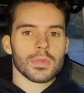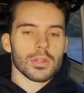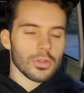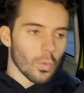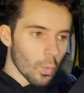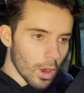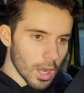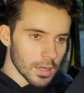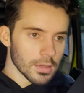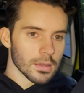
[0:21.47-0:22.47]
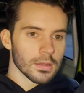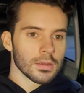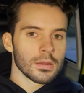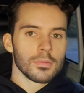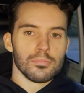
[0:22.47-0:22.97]
You're one
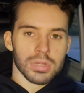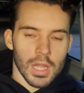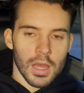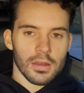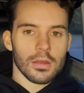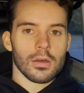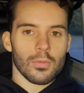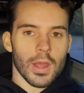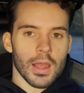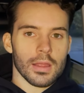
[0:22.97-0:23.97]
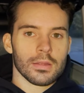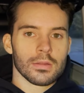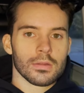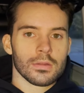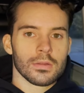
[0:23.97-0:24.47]
blunt away
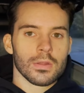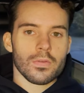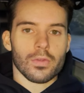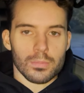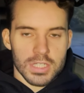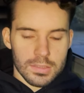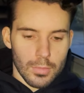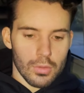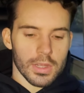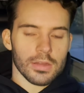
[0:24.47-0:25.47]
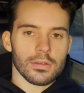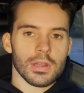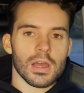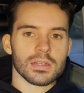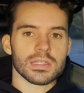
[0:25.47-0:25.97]
from smoking your
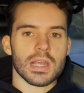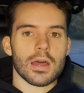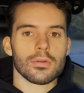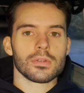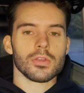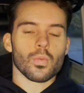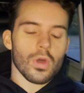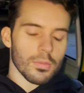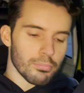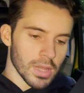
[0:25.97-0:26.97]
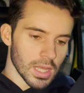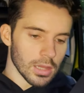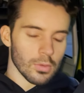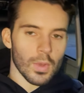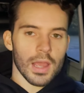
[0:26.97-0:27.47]
lungs out. You're one pill
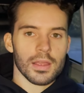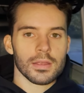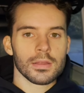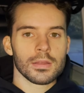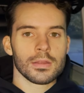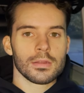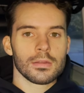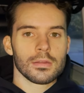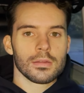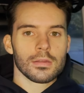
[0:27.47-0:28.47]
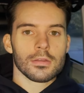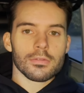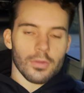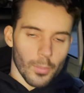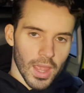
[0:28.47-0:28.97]
away
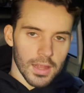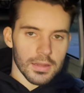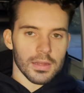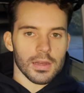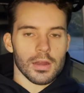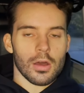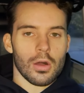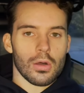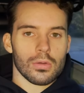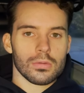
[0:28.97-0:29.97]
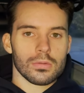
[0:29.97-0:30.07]
from ending it all.